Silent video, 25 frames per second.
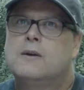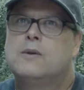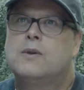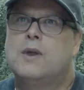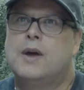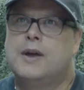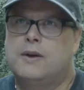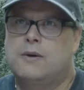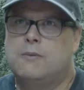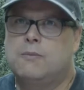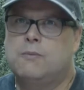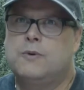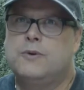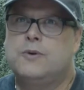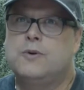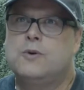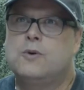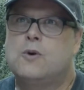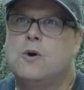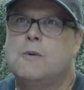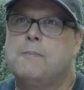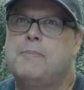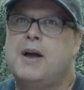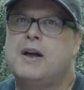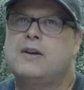like, you
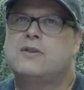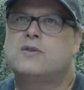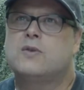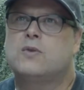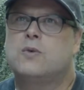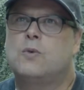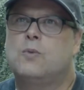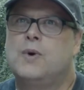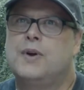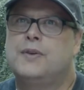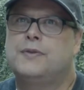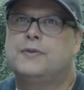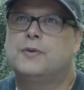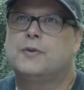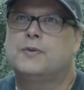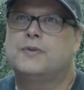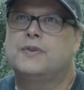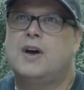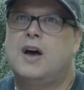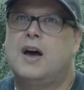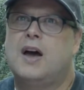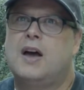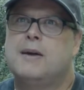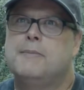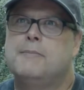go back to the winter
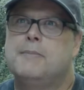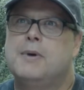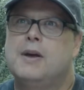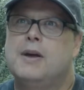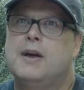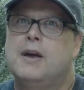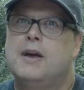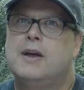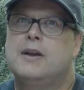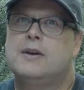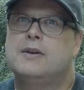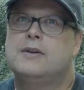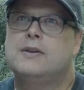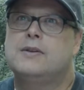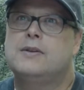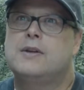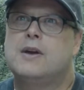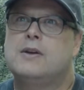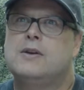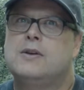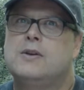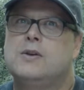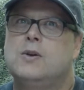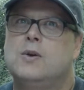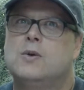time, and
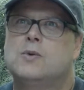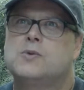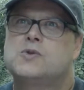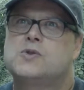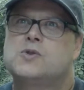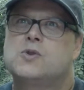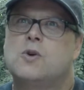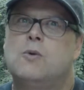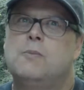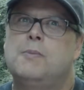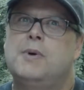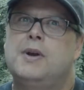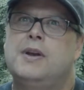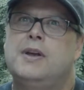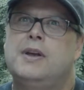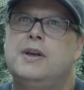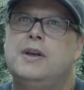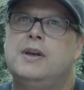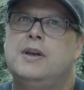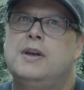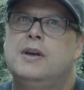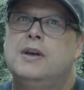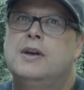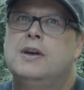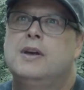so
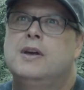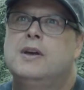many